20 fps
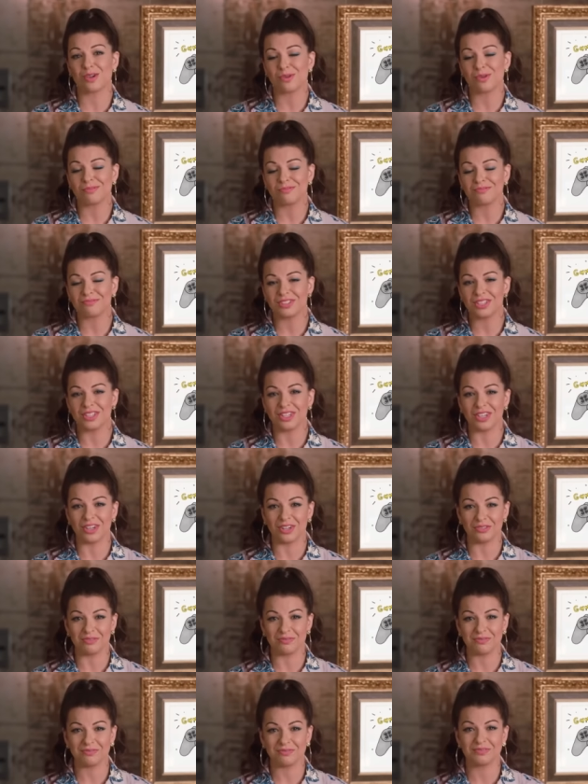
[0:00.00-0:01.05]
because of the
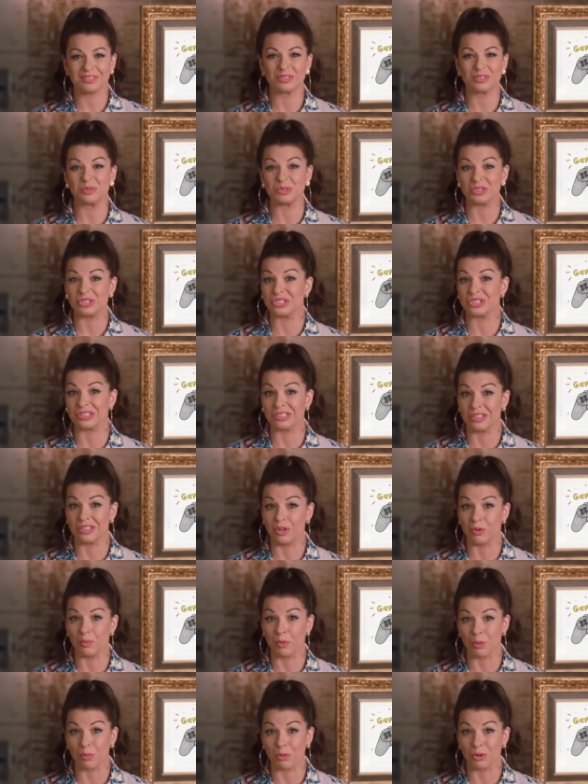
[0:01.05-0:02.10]
countless challenges
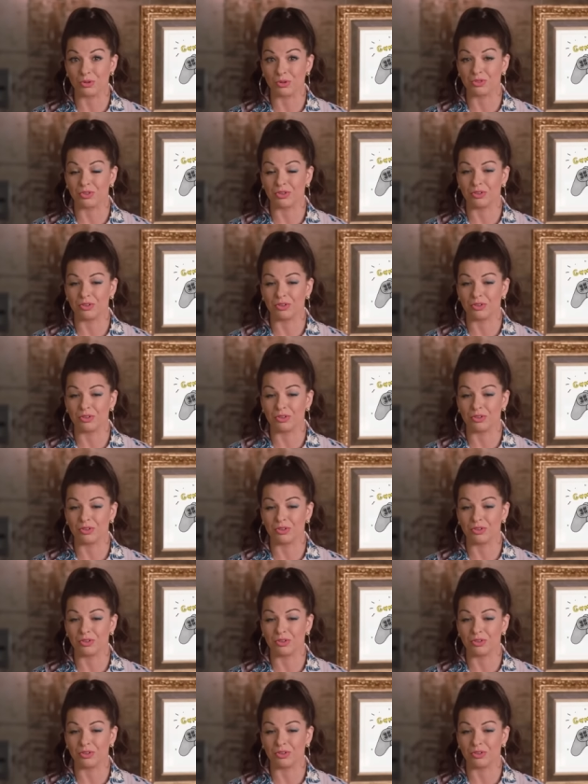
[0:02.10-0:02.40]
and barriers to